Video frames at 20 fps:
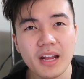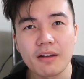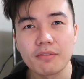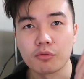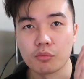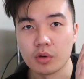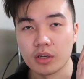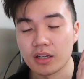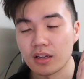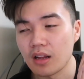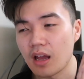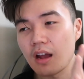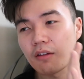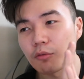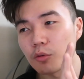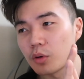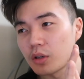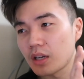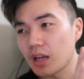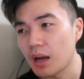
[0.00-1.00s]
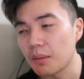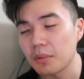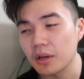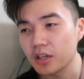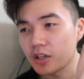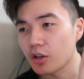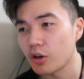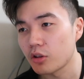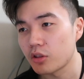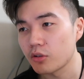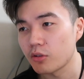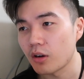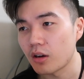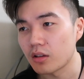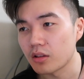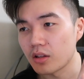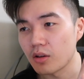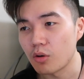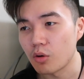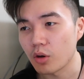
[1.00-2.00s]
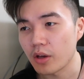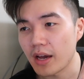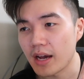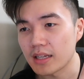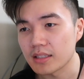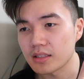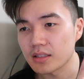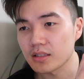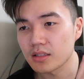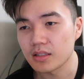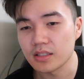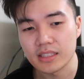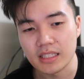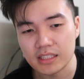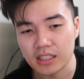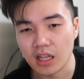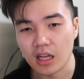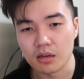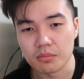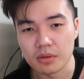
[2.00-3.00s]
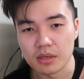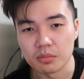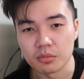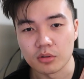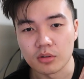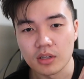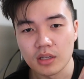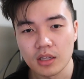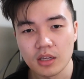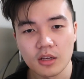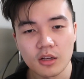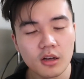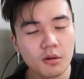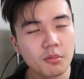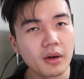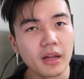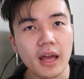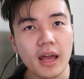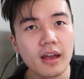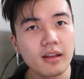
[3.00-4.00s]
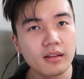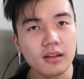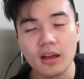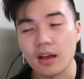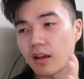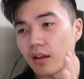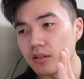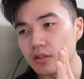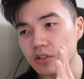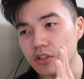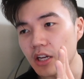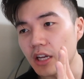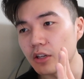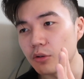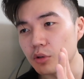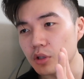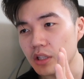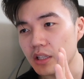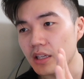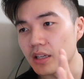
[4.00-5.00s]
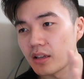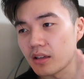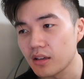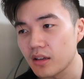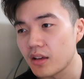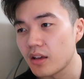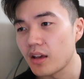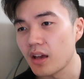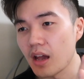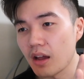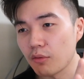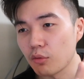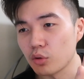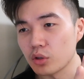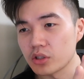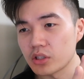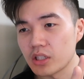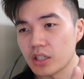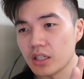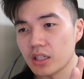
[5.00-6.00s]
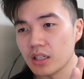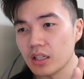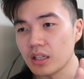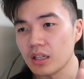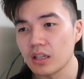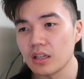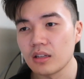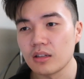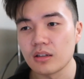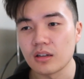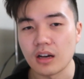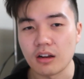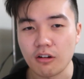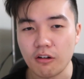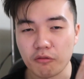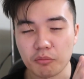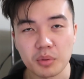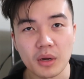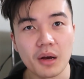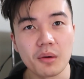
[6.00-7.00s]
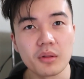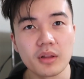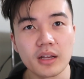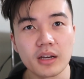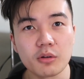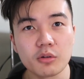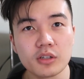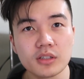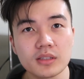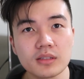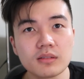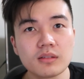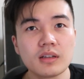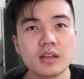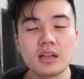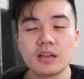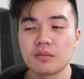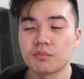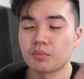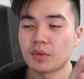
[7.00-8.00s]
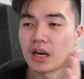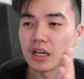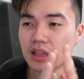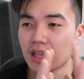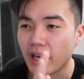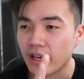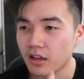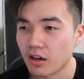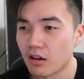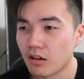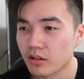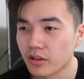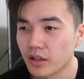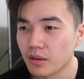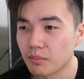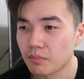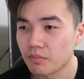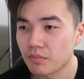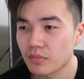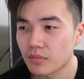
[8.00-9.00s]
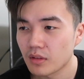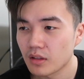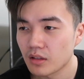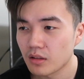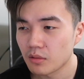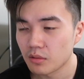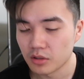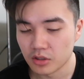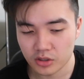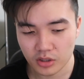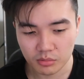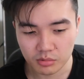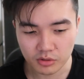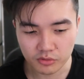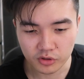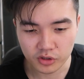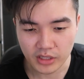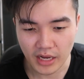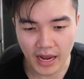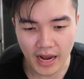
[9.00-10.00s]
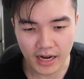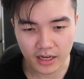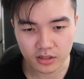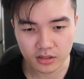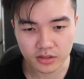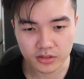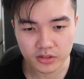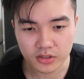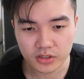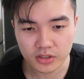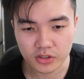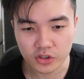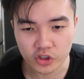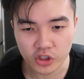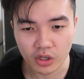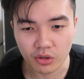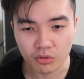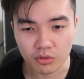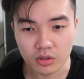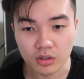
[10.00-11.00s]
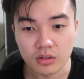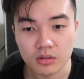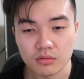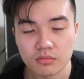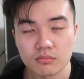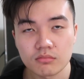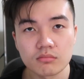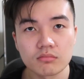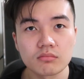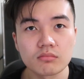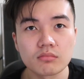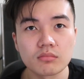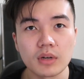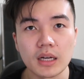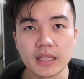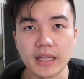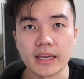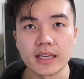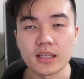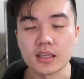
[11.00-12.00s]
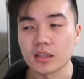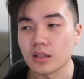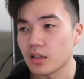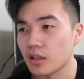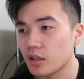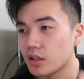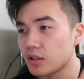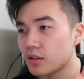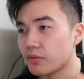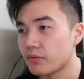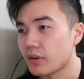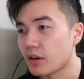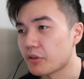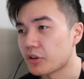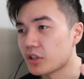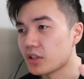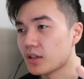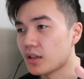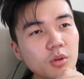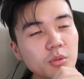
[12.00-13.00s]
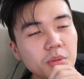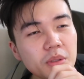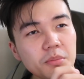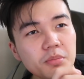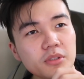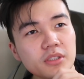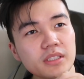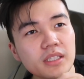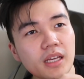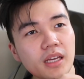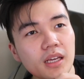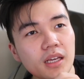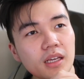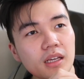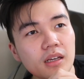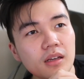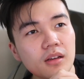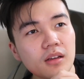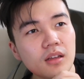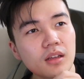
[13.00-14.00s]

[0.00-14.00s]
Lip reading: everyone. I'm not gonna go through the whole cast because that's a lot of people, but genuinely, everyone is good. I don't have a problem with anyone. I like all of them in terms of just actors in general. I like it. Very good. When people say,